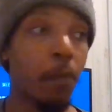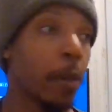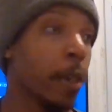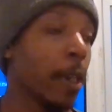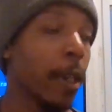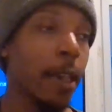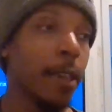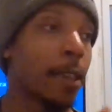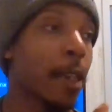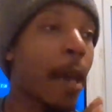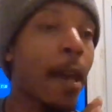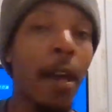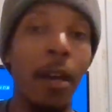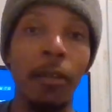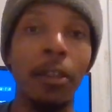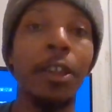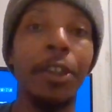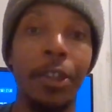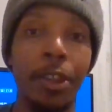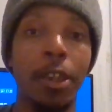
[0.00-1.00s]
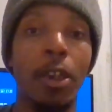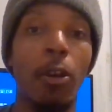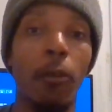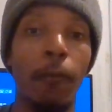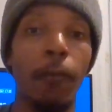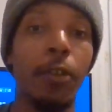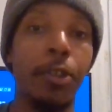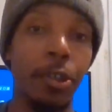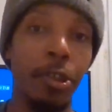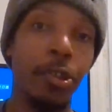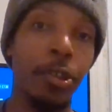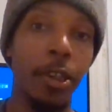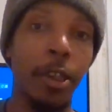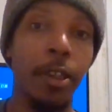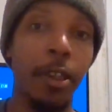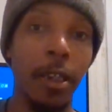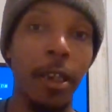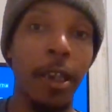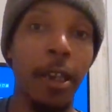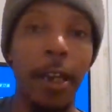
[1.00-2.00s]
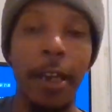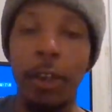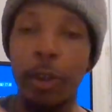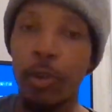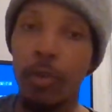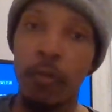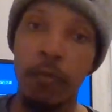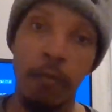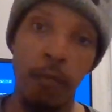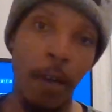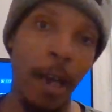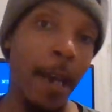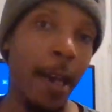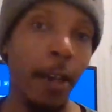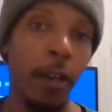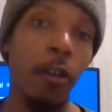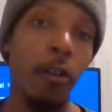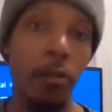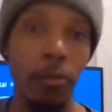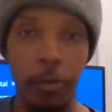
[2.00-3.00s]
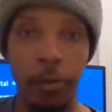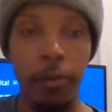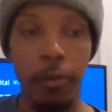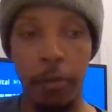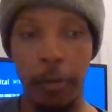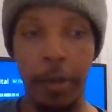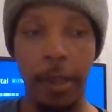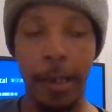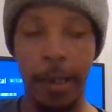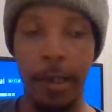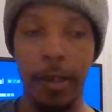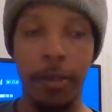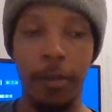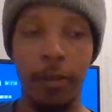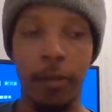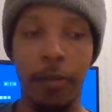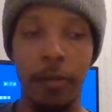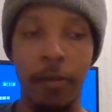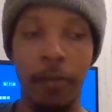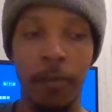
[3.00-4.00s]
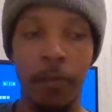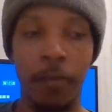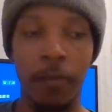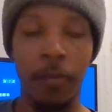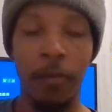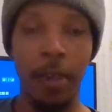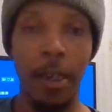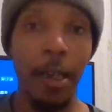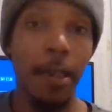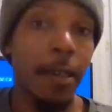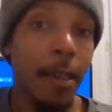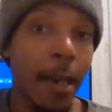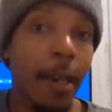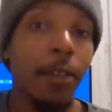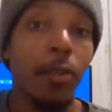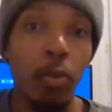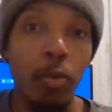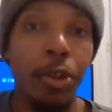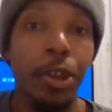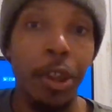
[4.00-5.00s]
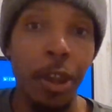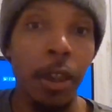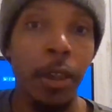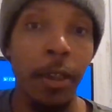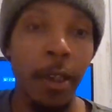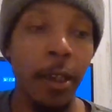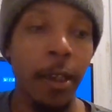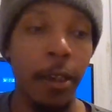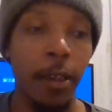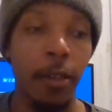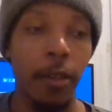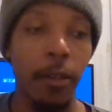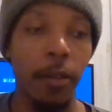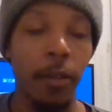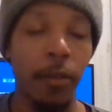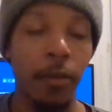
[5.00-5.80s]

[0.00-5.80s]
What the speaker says: But it's hella selfish to sit there and drag her through that. And that's what she did.